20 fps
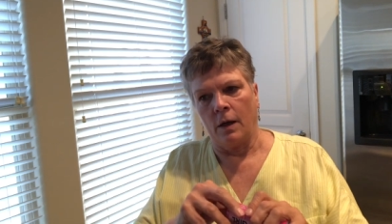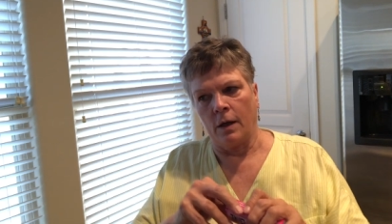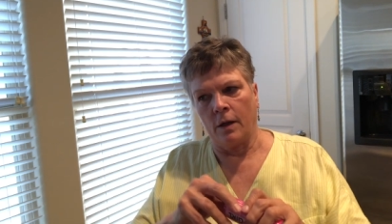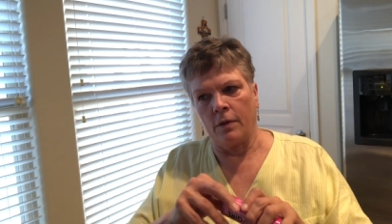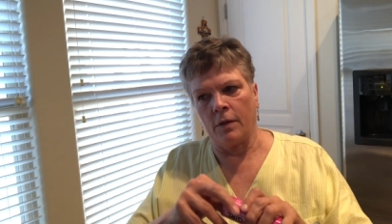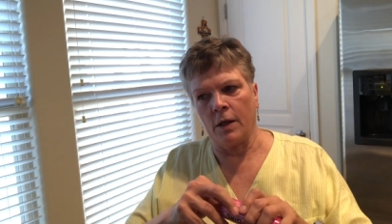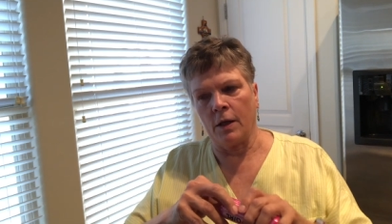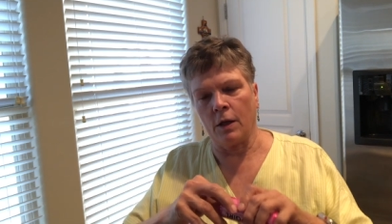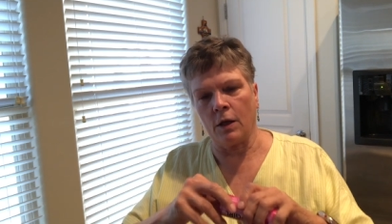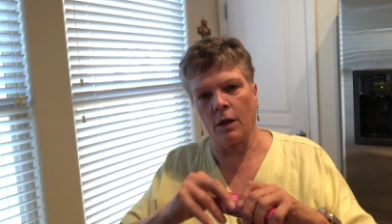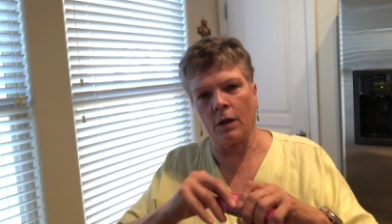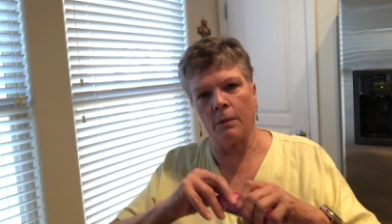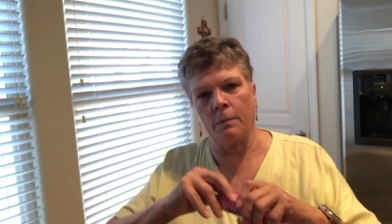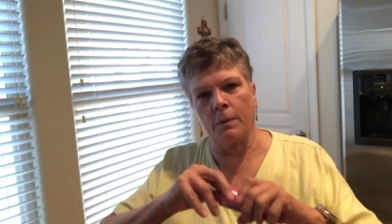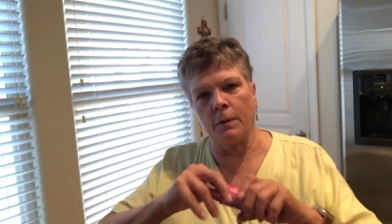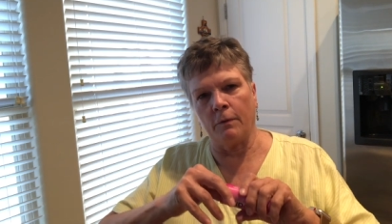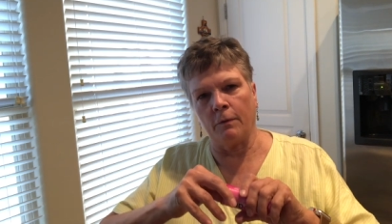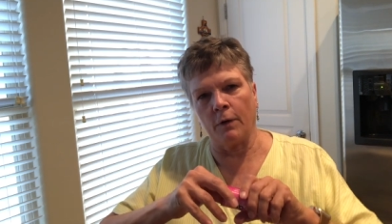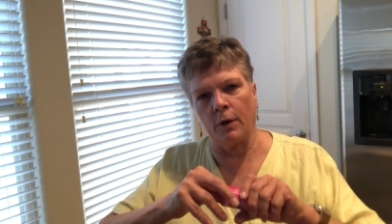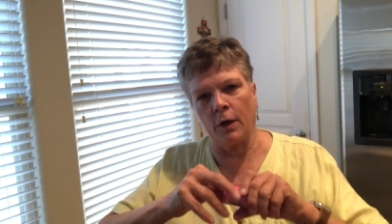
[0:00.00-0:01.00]
I think you got to
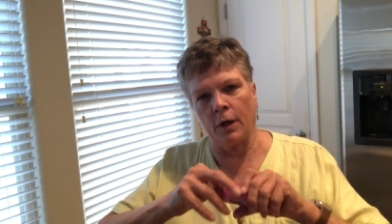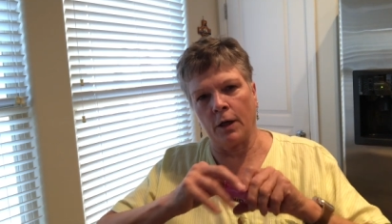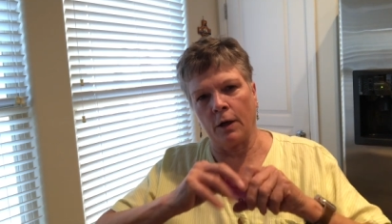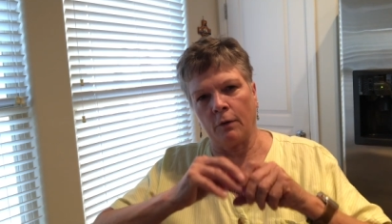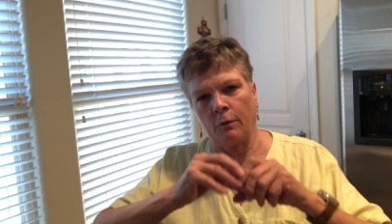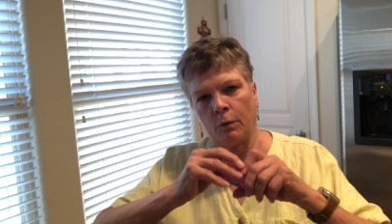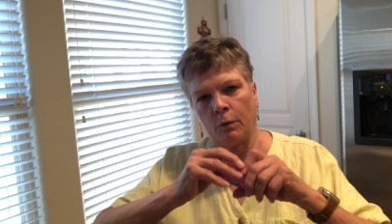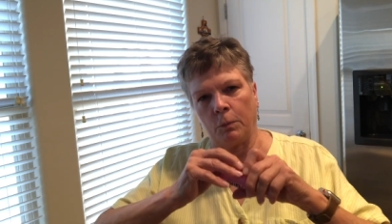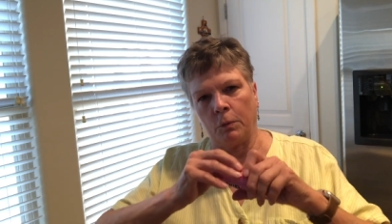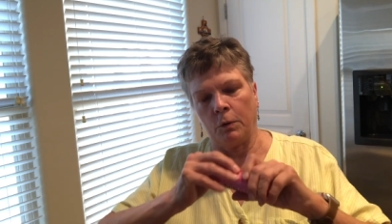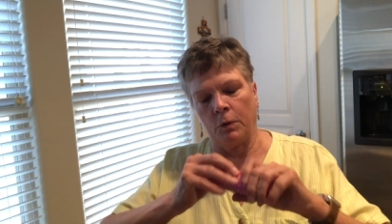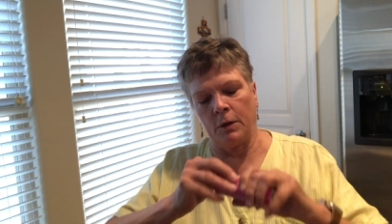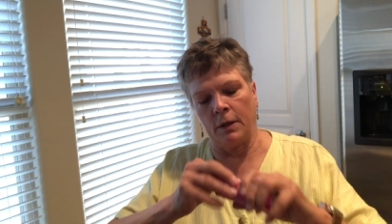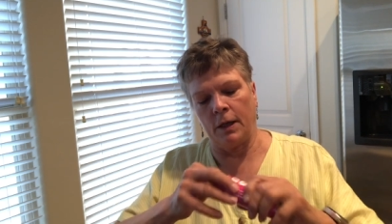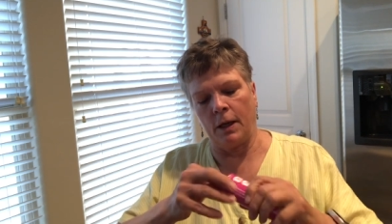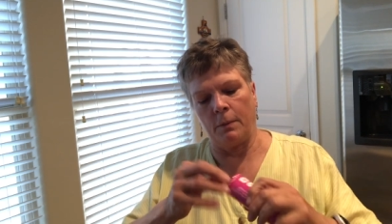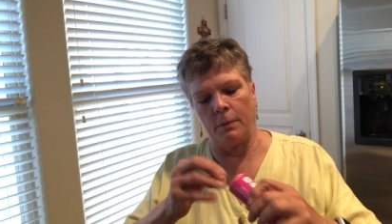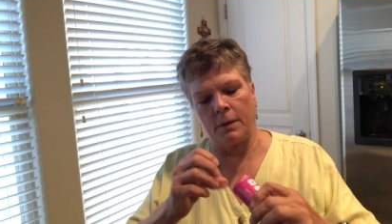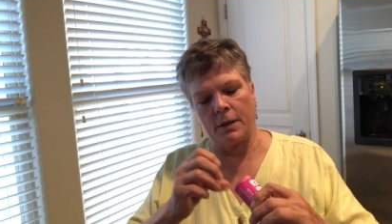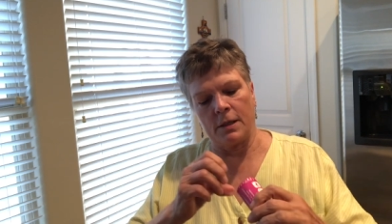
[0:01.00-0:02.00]
be very careful pulling it
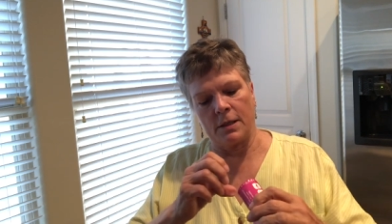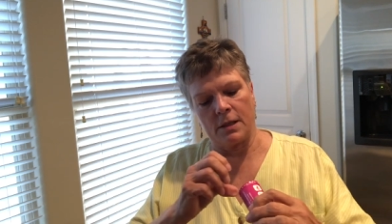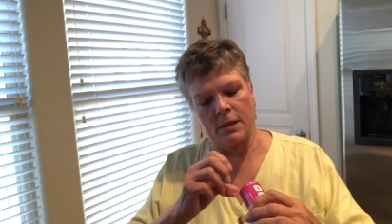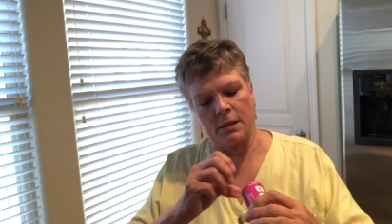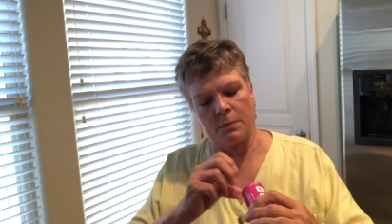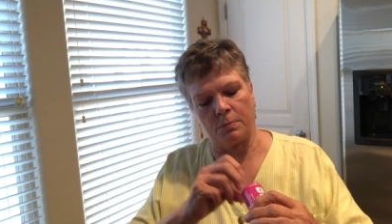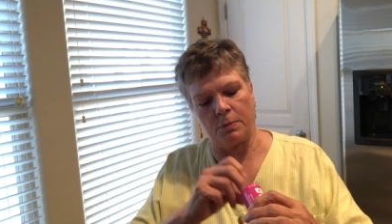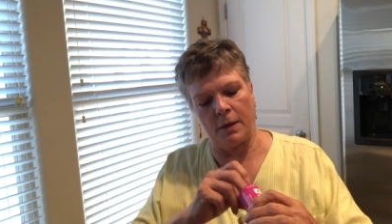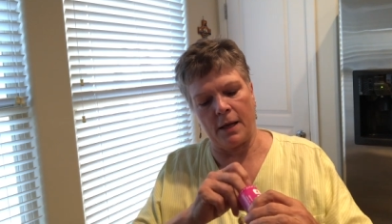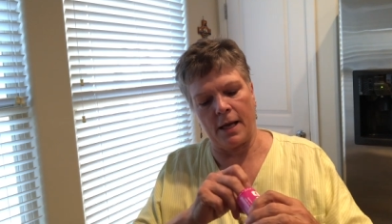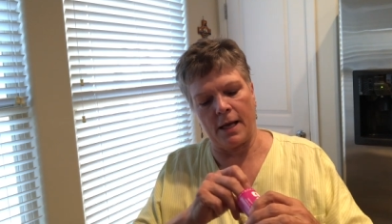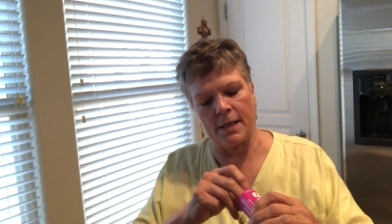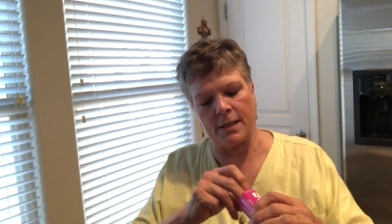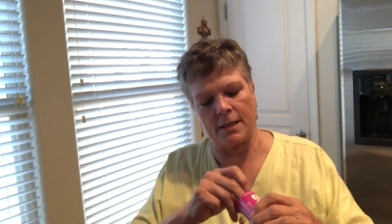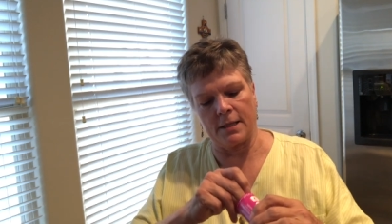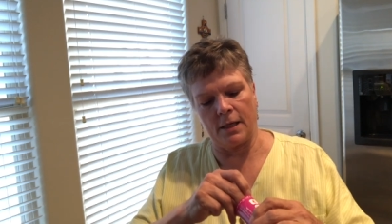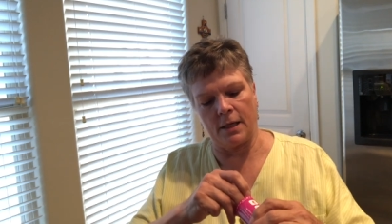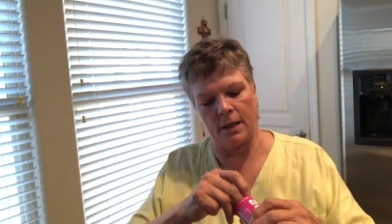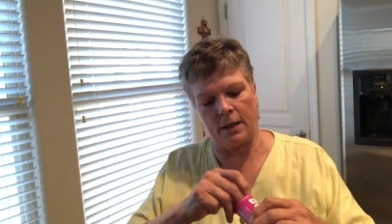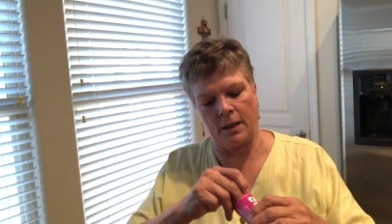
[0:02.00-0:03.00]
out because it's
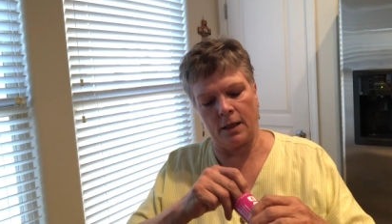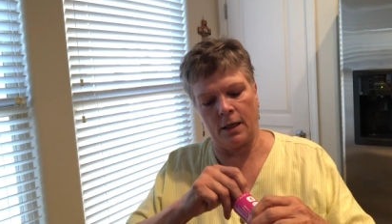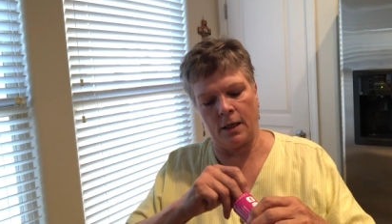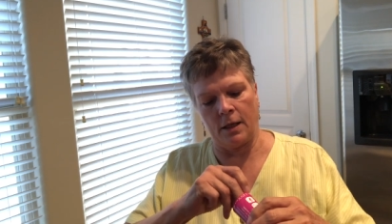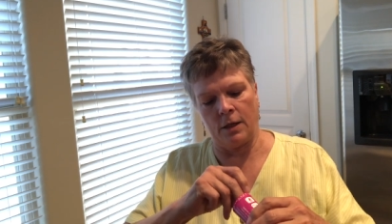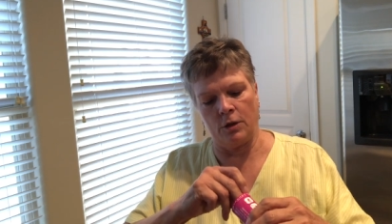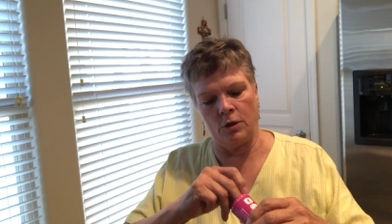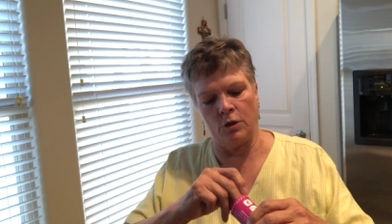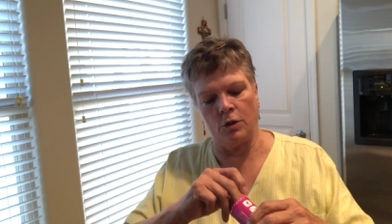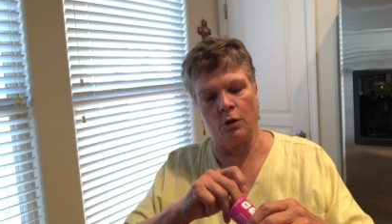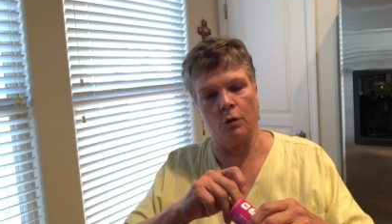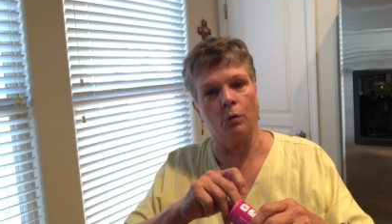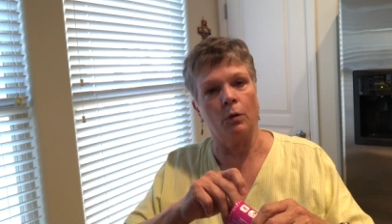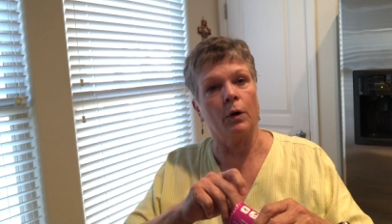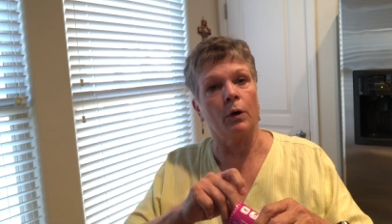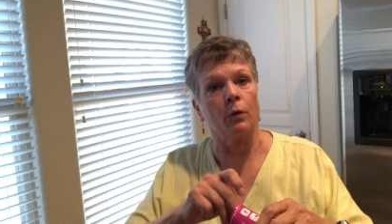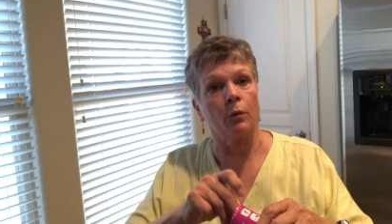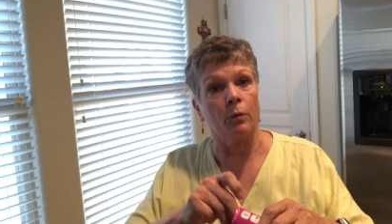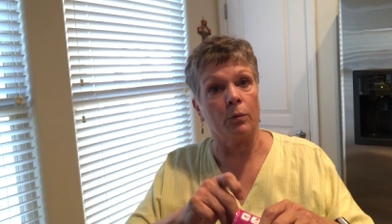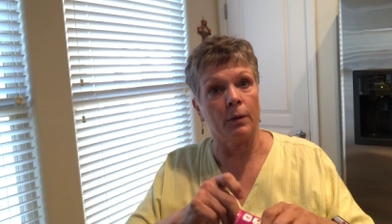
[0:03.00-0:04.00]
plastic and you don't
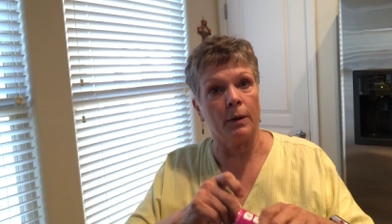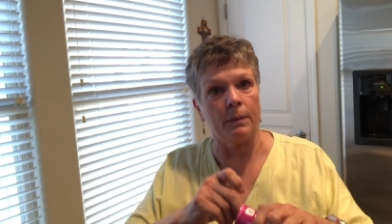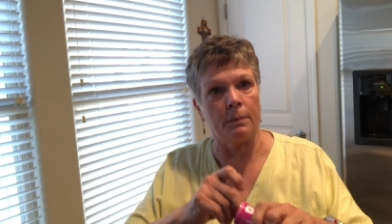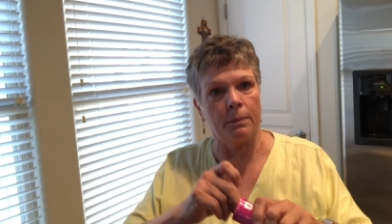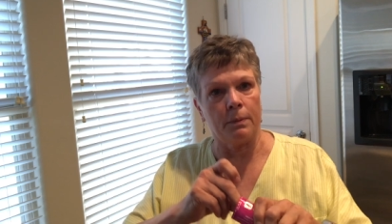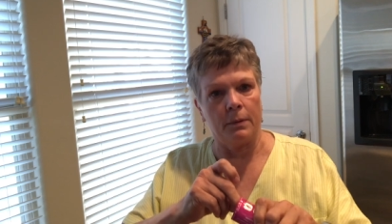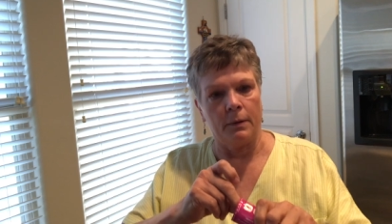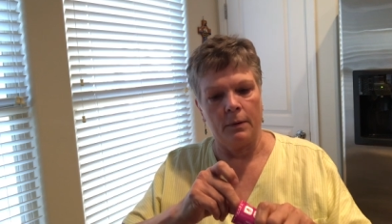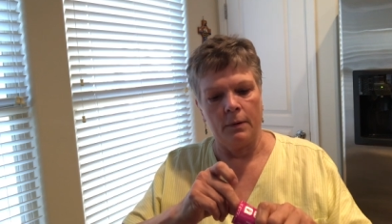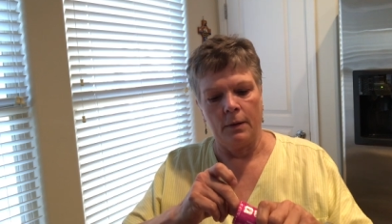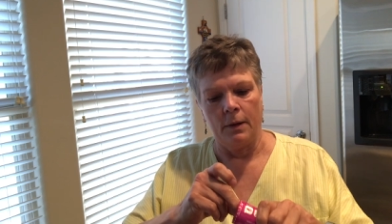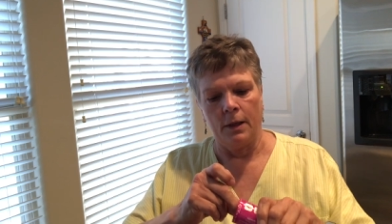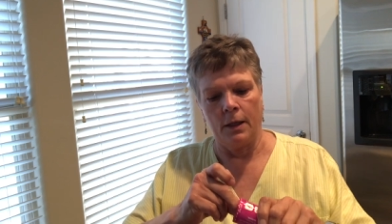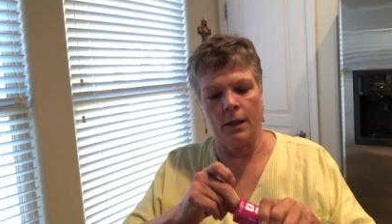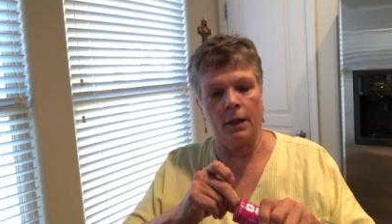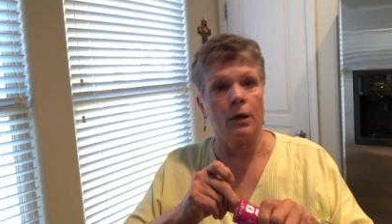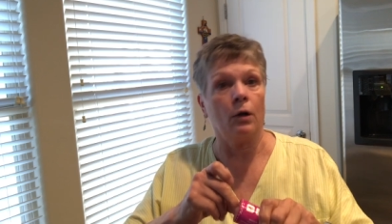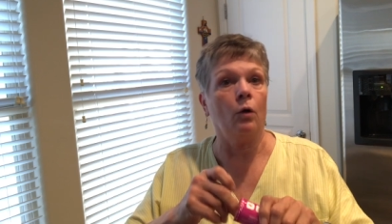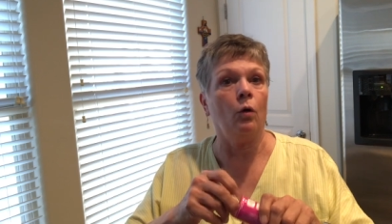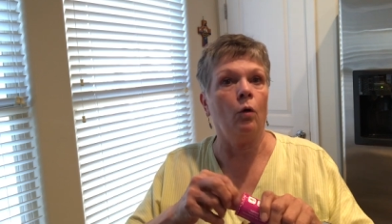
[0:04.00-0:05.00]
want to rip and
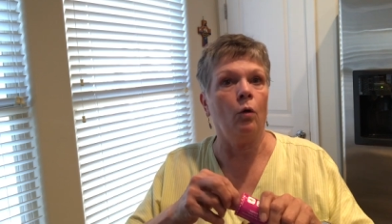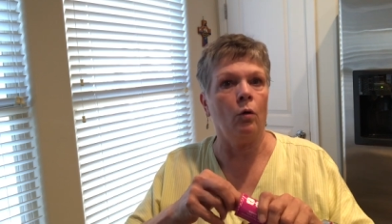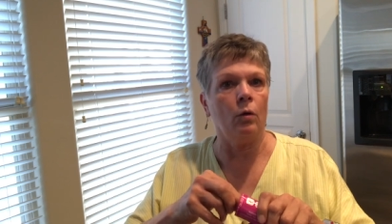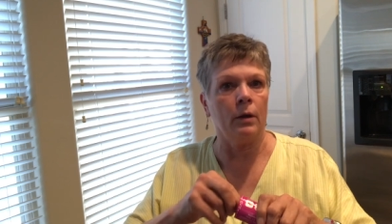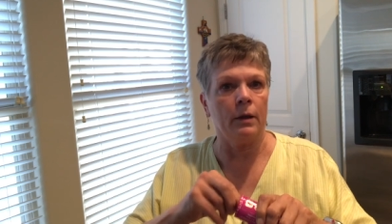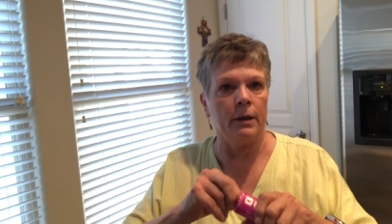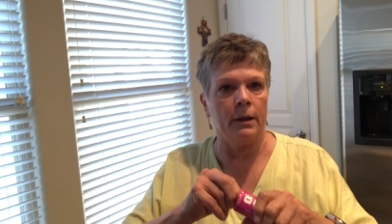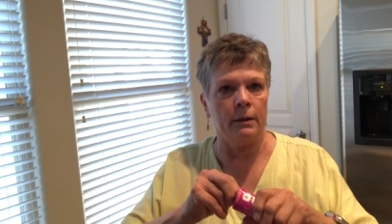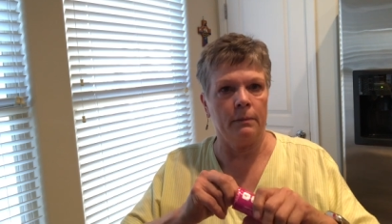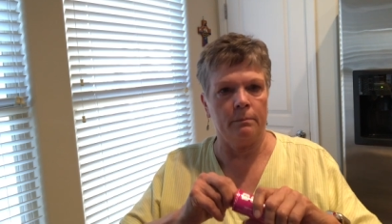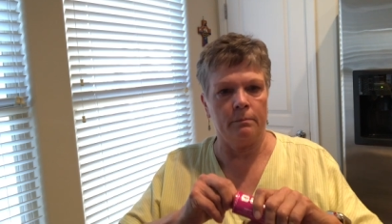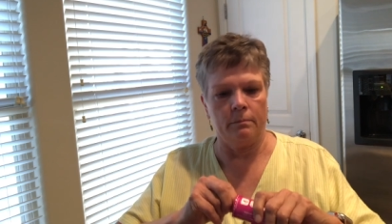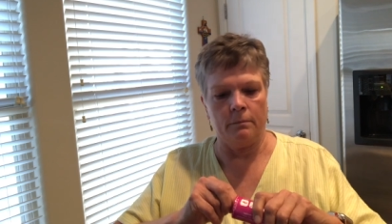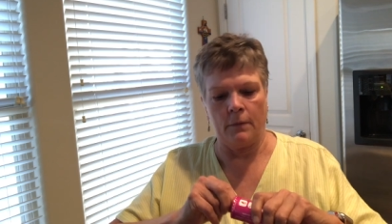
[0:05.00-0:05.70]
get a hole in it.